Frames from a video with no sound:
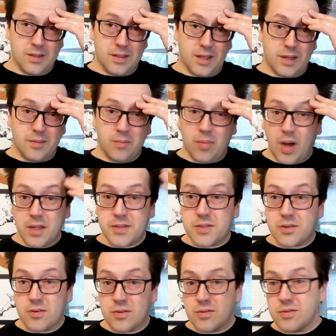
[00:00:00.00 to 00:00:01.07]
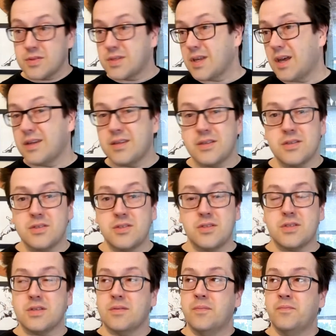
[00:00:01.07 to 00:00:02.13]
like monsters. It's
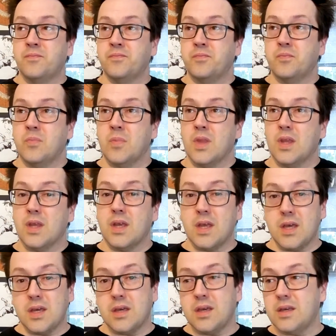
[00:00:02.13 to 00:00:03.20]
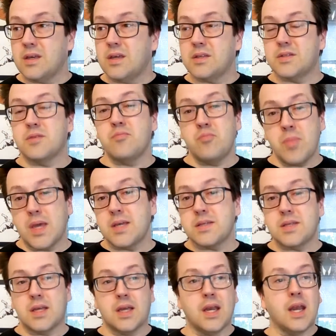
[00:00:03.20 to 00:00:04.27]
just, it's
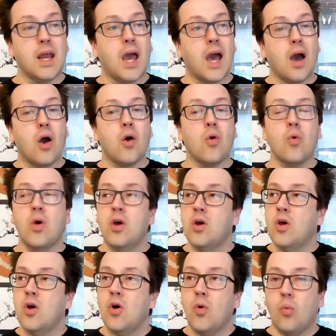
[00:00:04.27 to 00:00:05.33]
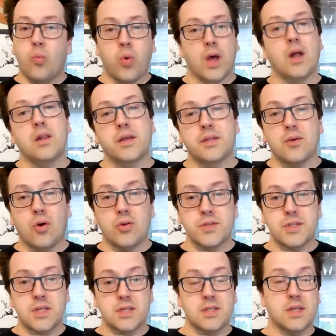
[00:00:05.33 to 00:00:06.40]
amazing and how well it all
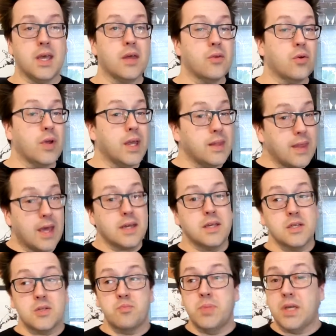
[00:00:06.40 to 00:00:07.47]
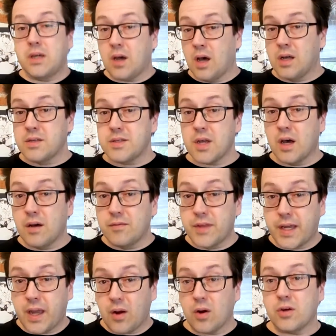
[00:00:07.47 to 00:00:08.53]
sticks together, and that is because of
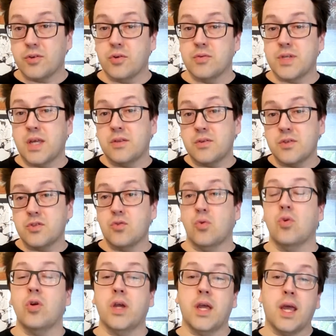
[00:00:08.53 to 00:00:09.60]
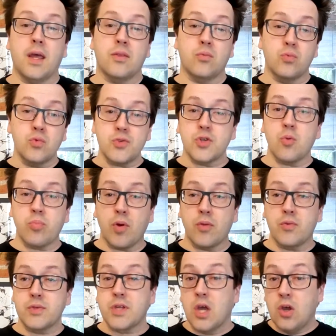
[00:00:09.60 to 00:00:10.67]
the characters and the story, and the Russo
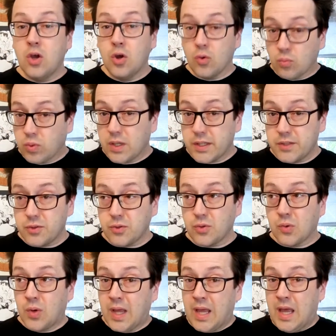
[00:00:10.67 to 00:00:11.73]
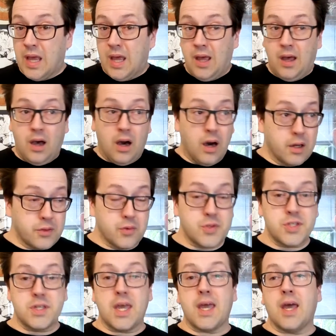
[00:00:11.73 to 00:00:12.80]
brothers really do
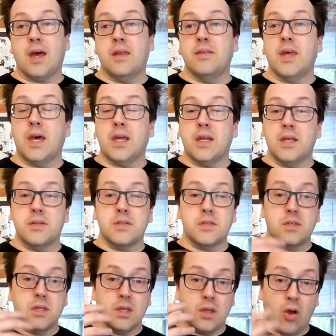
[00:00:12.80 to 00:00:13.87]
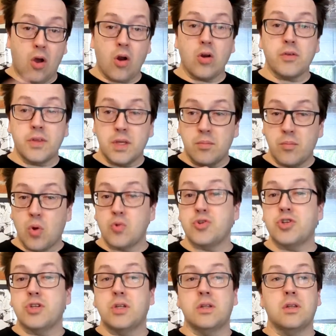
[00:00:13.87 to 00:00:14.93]
understand that it's the heart, the
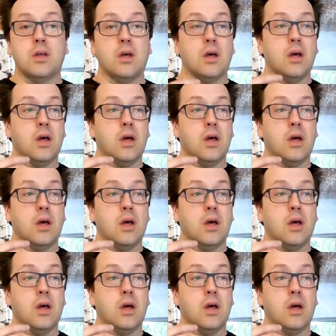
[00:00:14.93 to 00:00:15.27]
emotion